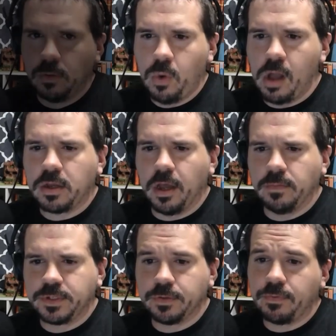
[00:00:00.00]

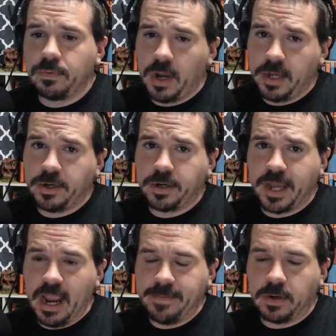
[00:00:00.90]
Welcome to Writer
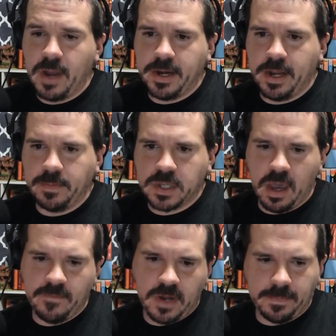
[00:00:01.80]
Gamer. My name's
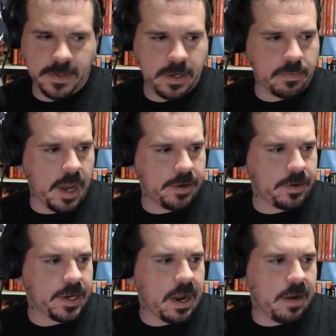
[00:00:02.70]
Kevin. Happy to be a
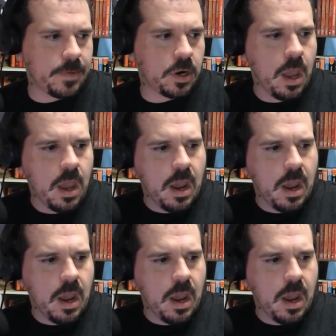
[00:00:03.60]
writer and a gamer.